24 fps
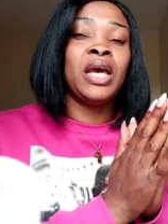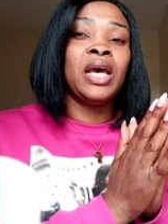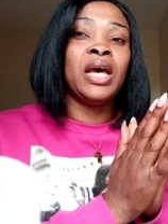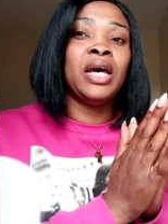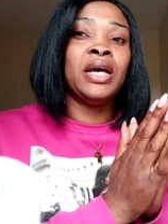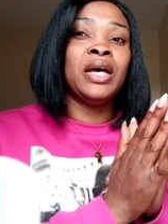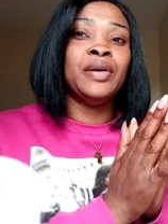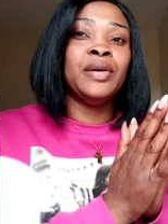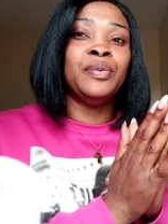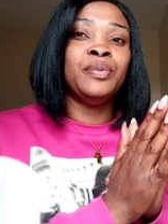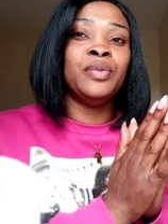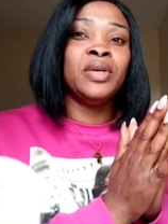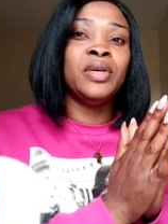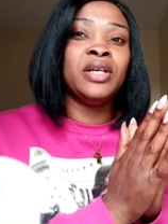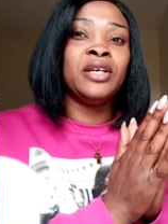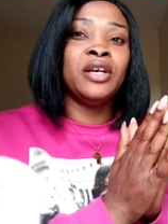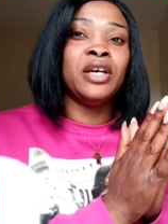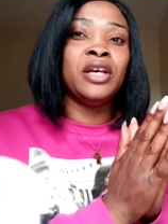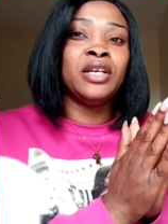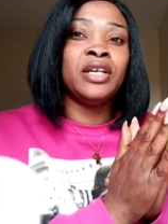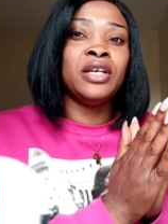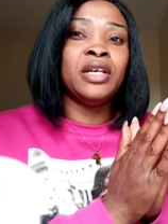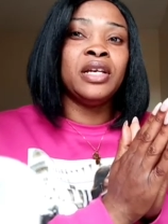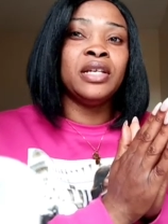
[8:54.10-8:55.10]
um, a,
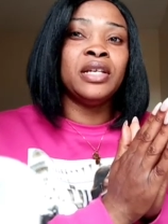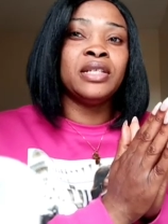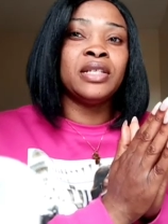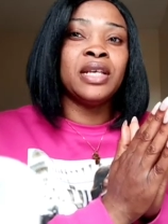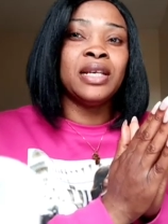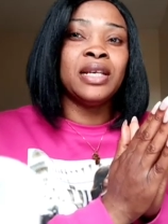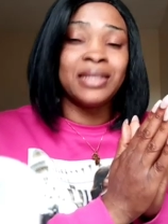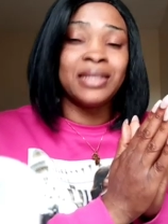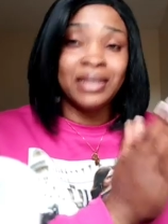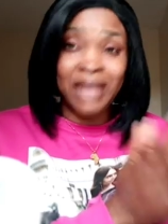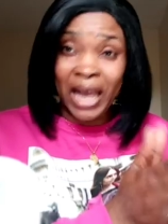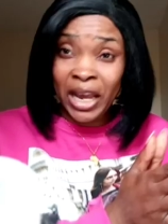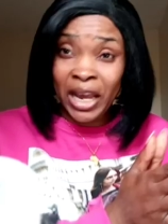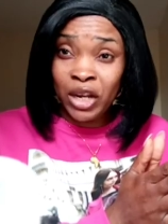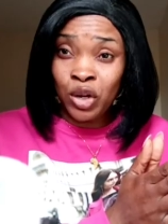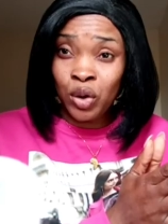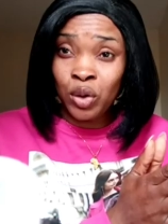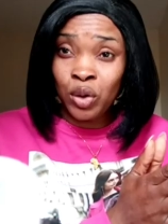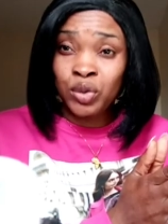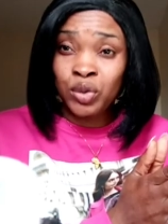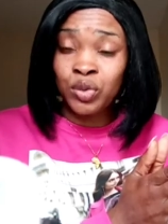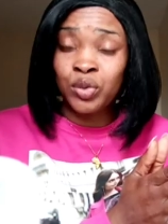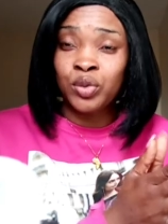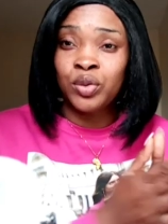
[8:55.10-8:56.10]
a, a side
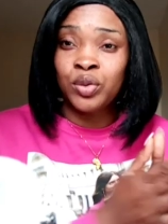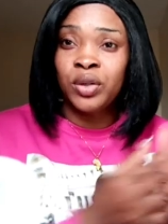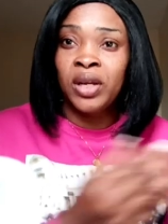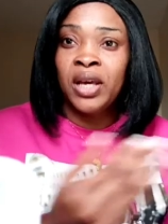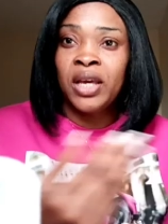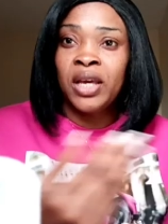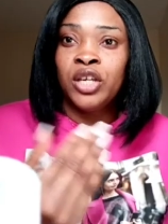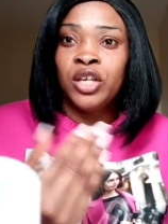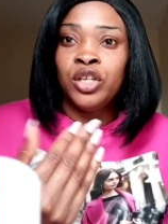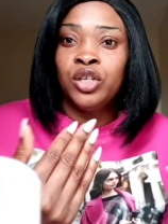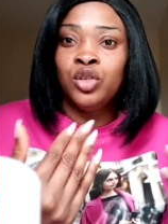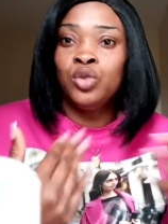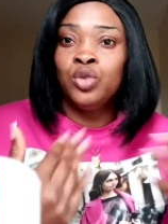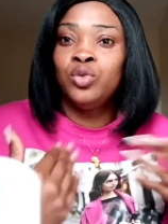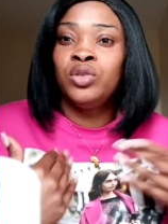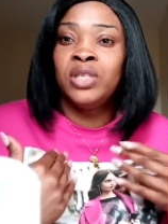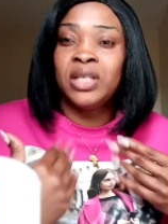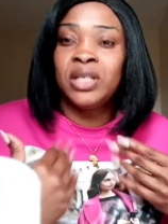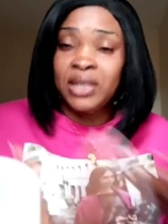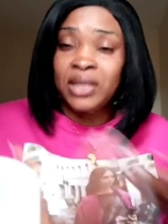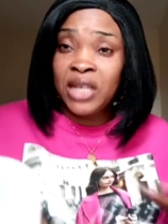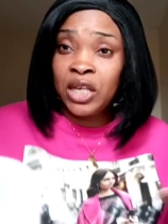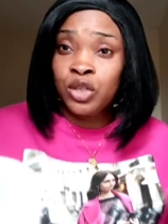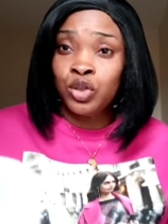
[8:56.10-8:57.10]
hustle, you
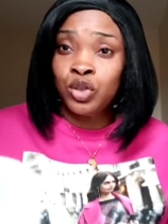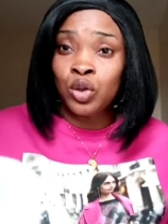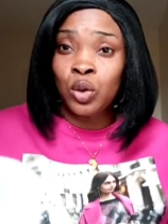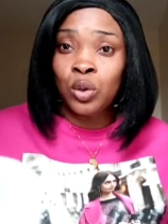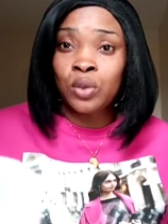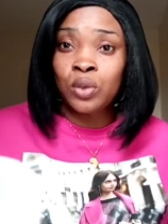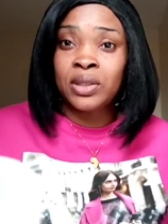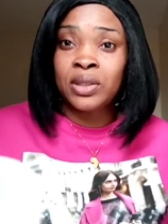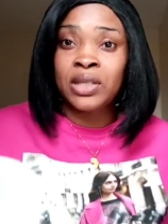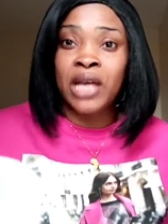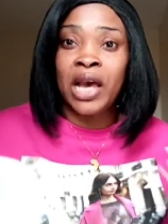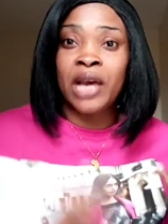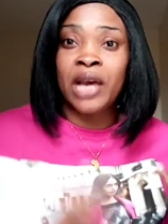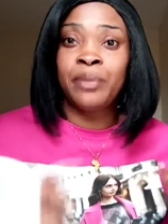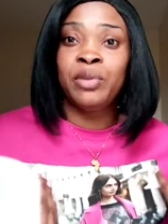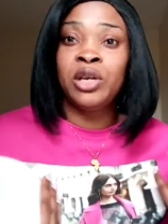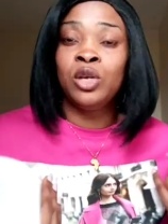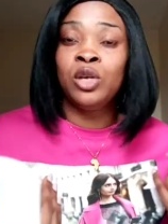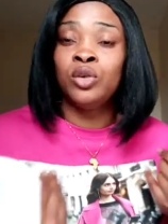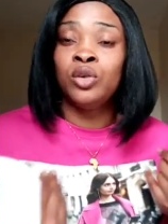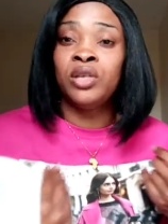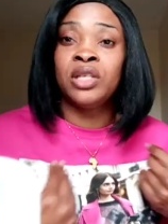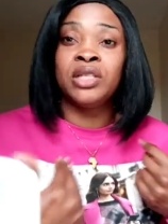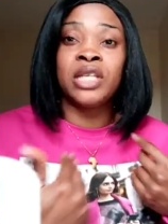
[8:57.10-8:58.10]
dictate your own
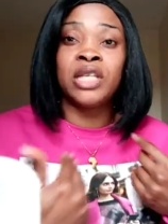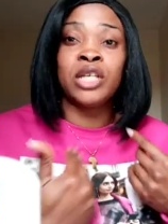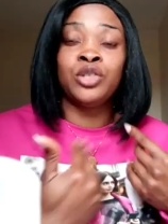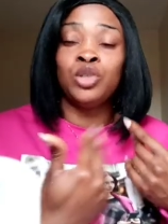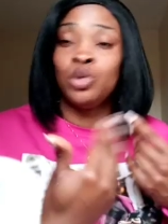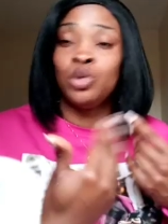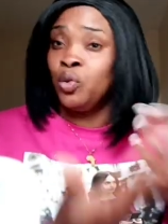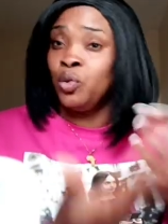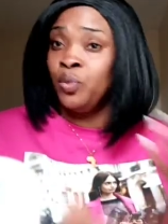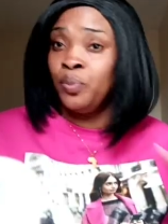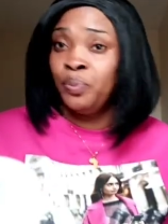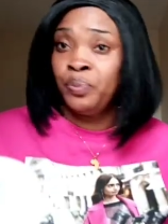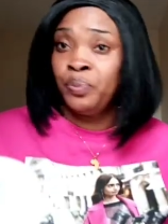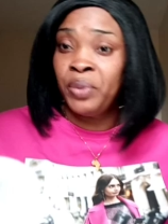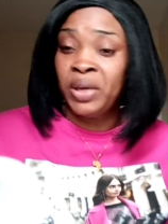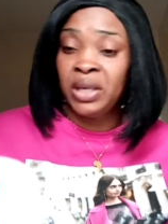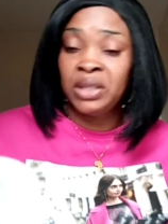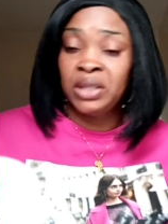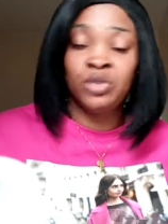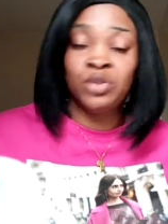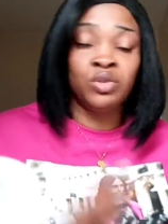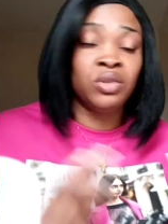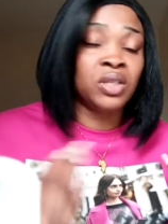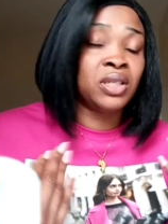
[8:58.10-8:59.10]
timing, you dictate your own
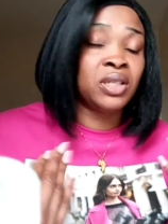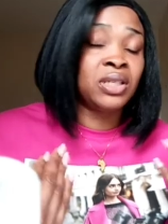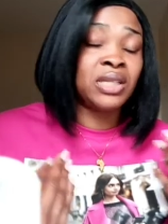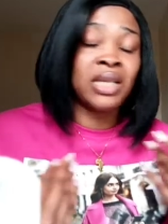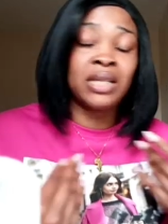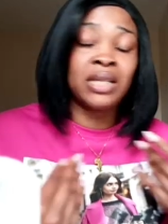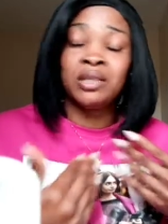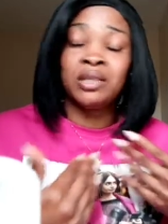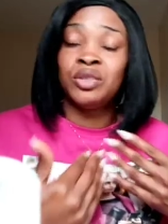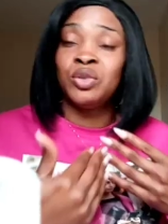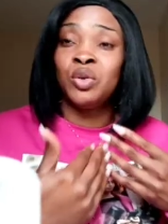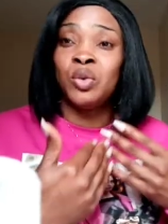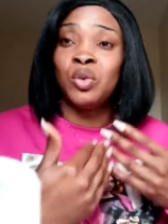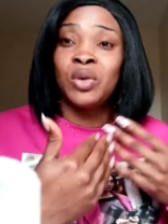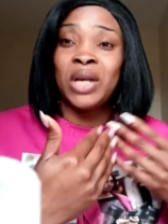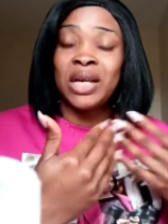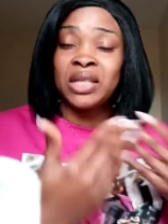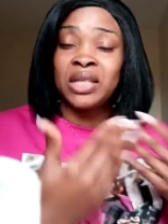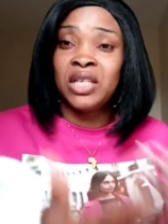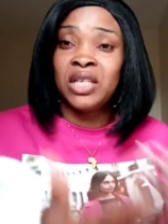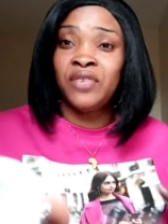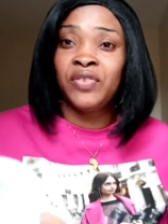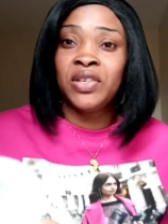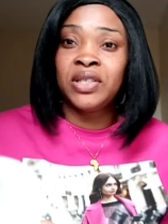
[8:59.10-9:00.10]
pace, you dictate your own
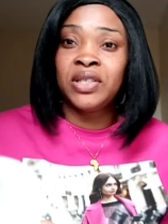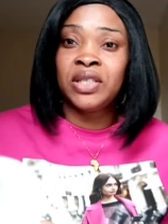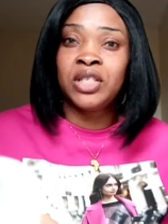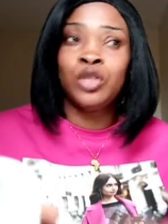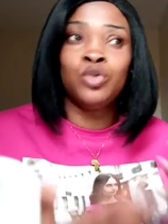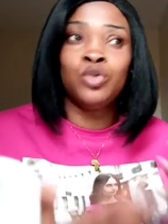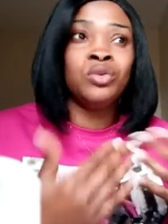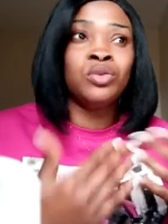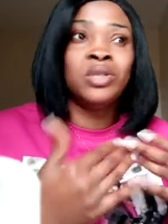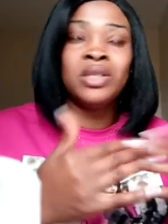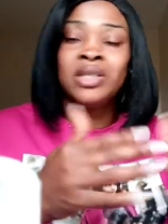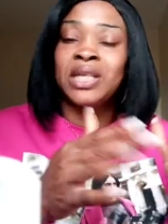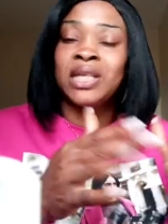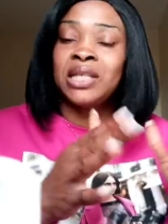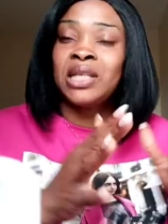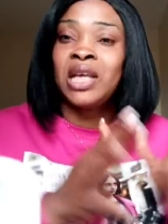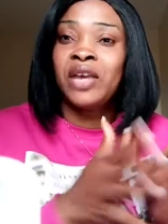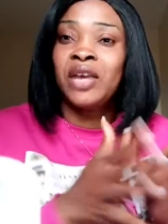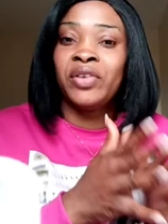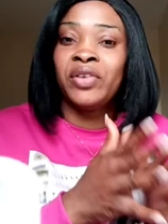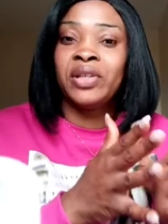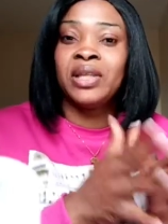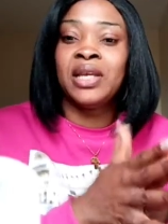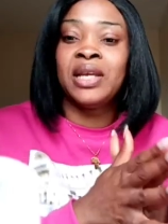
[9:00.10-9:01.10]
activity, you dictate
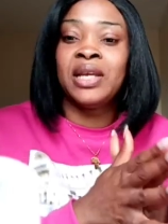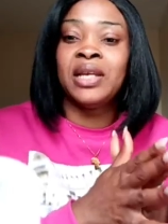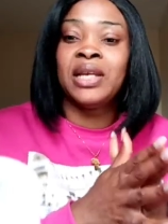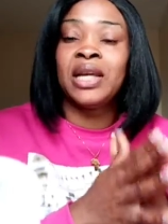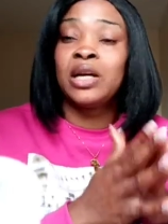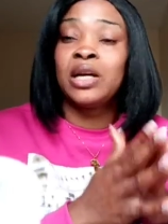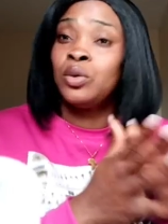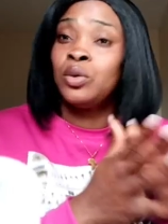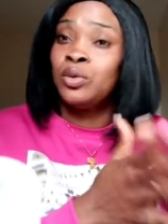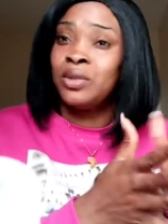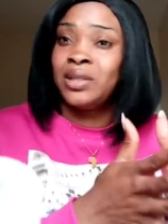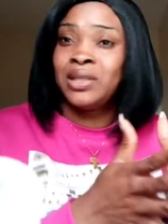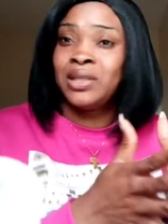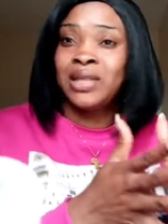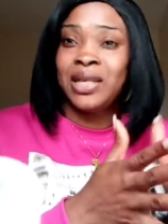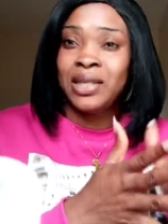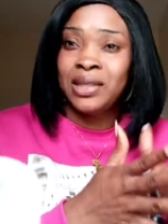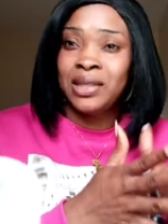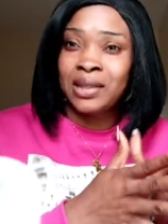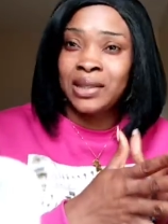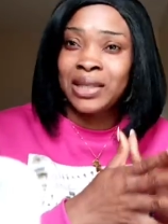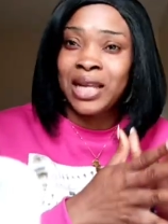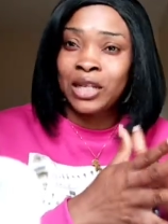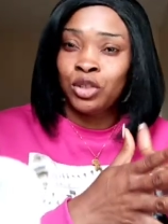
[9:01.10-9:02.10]
everything that
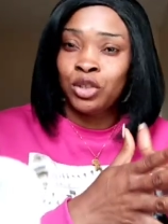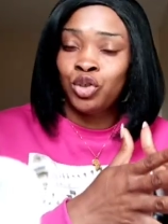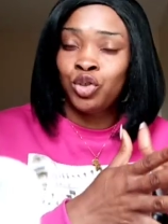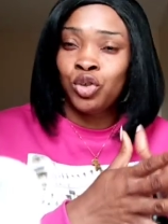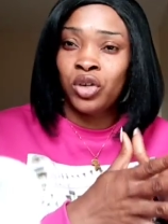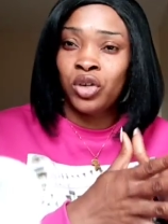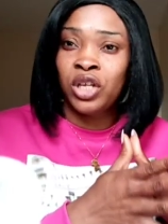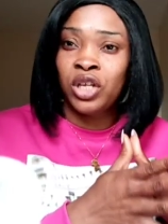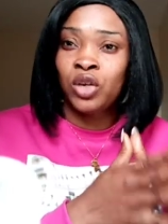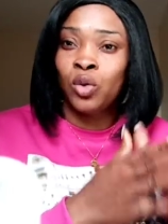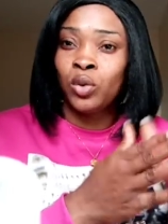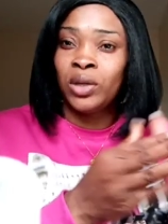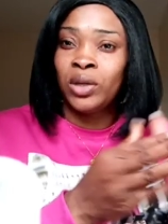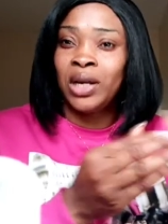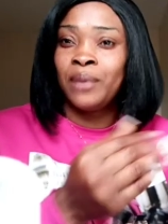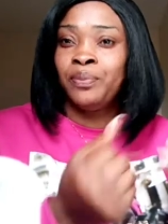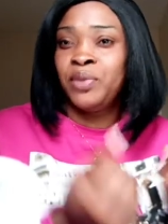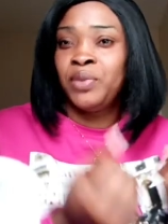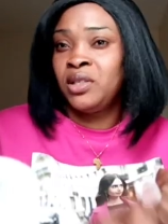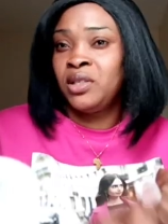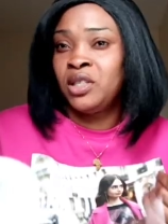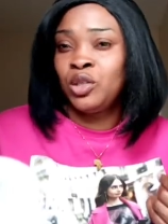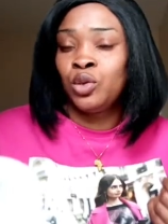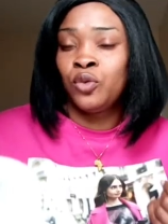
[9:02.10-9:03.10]
concerns that journey or that
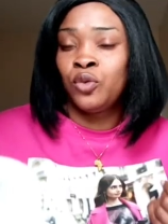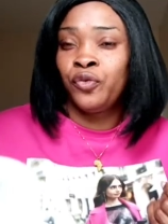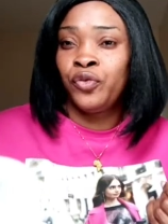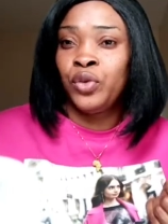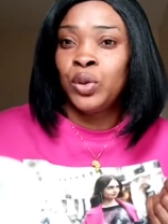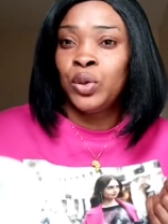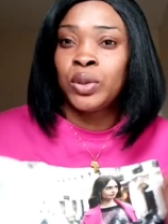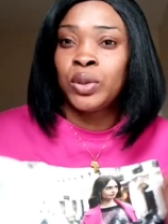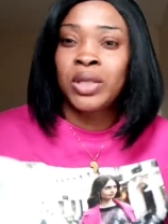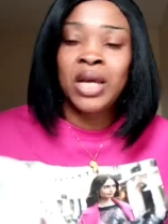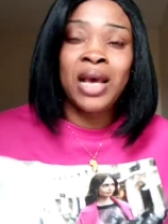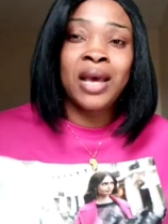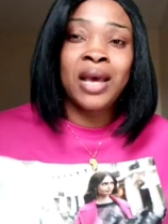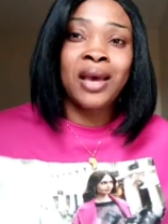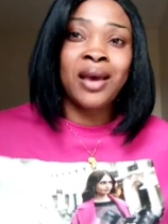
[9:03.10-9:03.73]
business of yours